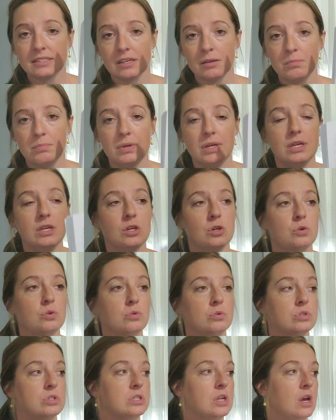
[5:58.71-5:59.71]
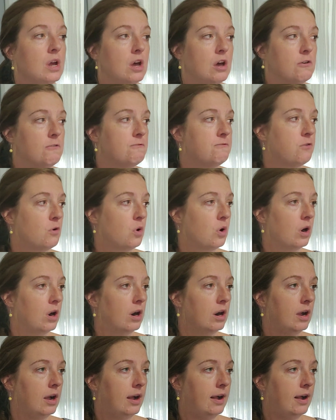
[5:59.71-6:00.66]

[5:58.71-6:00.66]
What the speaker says: can be used for,